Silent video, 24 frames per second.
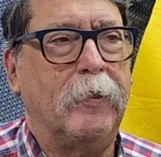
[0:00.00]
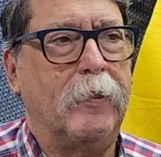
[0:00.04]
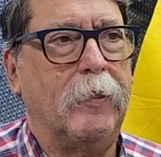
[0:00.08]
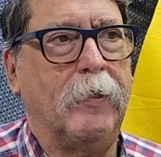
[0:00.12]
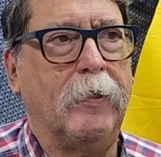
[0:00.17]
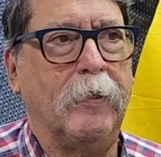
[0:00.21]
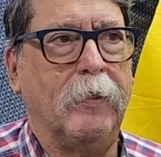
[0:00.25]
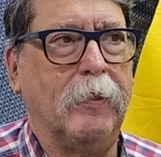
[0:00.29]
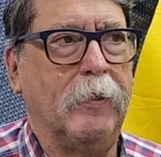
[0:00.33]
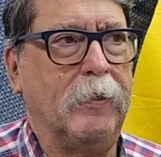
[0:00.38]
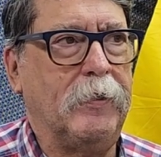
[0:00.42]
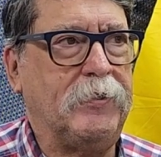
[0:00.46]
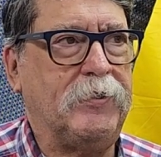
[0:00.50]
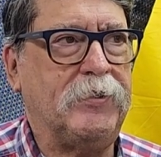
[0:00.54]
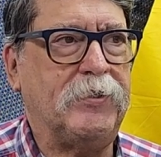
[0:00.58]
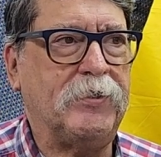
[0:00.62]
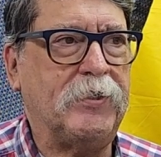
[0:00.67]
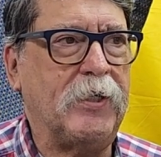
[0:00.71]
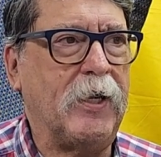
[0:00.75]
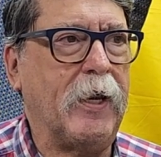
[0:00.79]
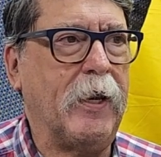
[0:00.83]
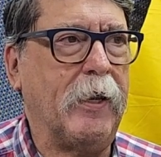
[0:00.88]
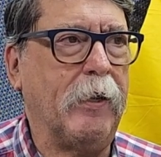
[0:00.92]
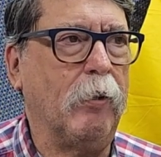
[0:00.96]
let's
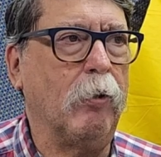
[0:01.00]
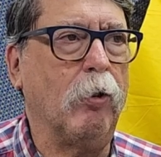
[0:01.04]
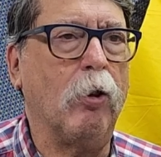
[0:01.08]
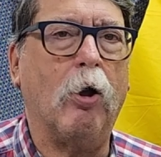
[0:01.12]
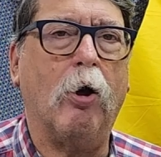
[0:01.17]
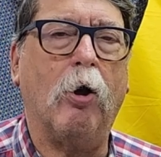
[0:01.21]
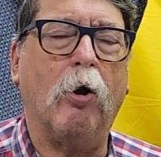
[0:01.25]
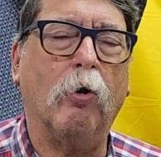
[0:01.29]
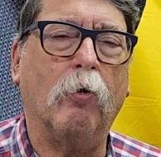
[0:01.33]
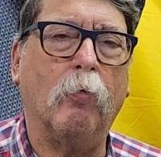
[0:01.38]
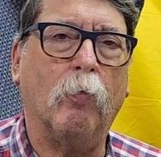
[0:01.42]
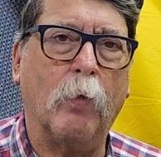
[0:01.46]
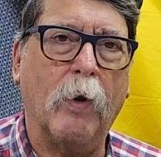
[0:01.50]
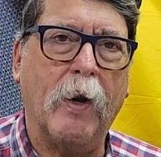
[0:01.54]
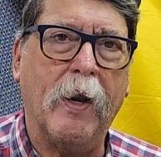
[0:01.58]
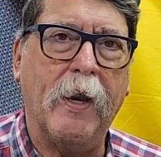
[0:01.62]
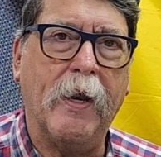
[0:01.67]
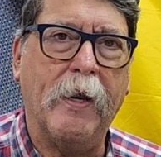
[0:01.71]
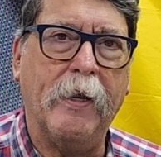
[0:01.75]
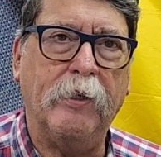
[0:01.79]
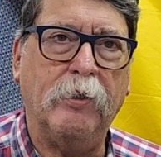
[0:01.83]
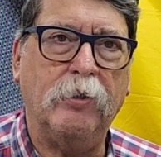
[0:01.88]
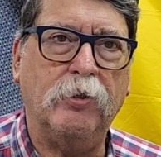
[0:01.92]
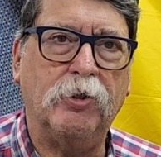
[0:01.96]
say, long
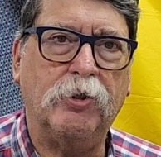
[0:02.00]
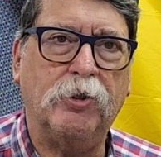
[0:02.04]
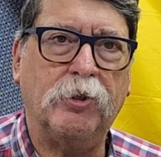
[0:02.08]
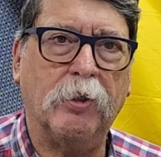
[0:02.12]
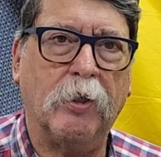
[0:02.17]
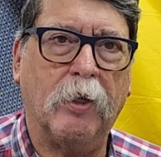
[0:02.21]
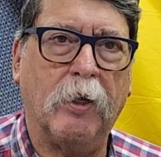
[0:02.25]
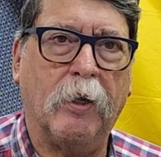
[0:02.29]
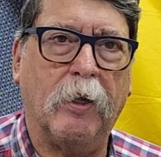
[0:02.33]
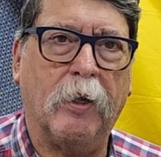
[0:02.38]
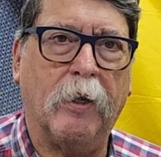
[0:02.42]
range